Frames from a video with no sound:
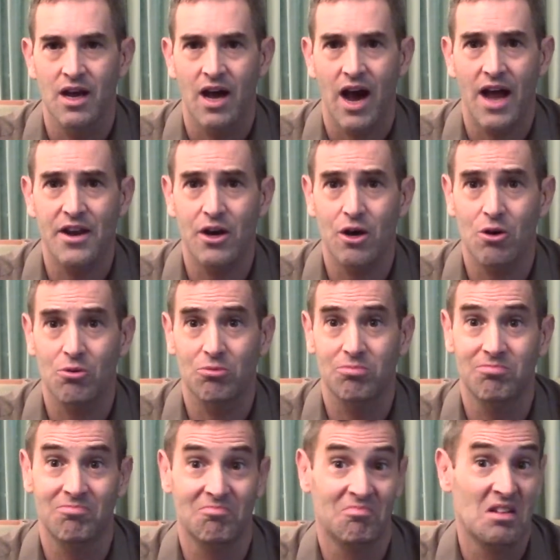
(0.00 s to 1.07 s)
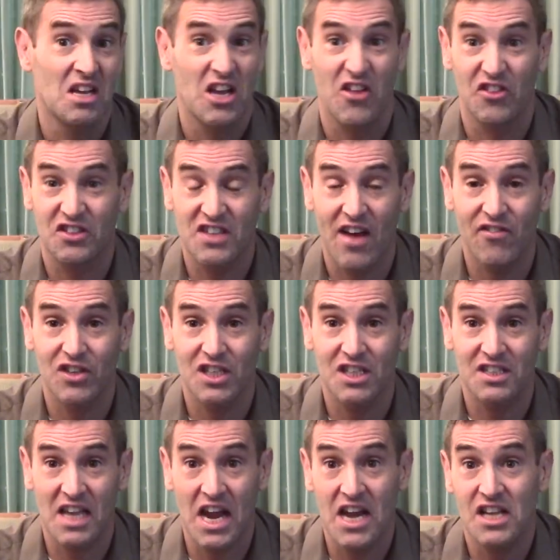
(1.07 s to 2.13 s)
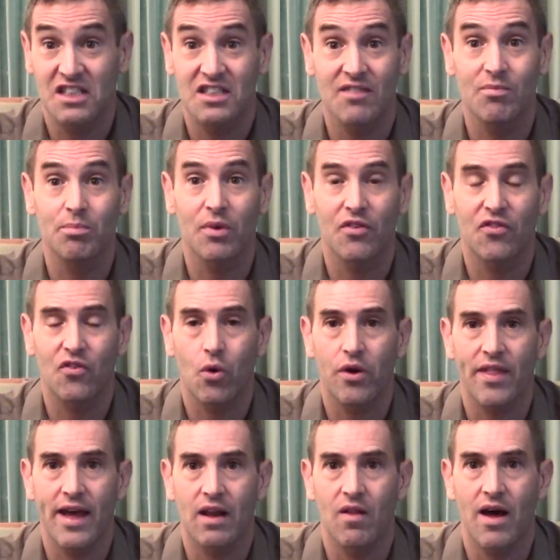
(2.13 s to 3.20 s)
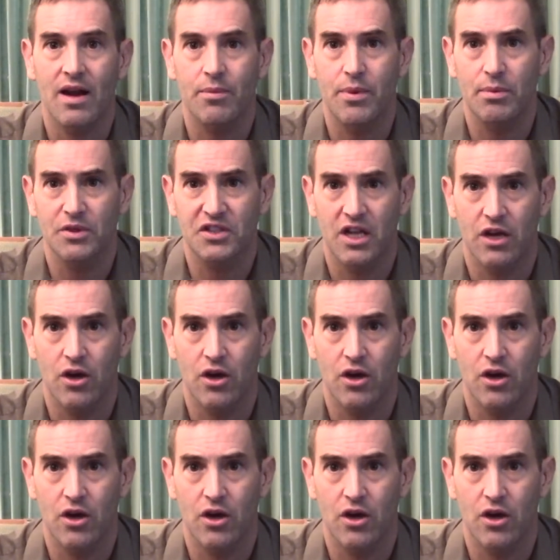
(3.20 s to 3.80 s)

I know in the 70s, 80s, even before that, a lot of people said,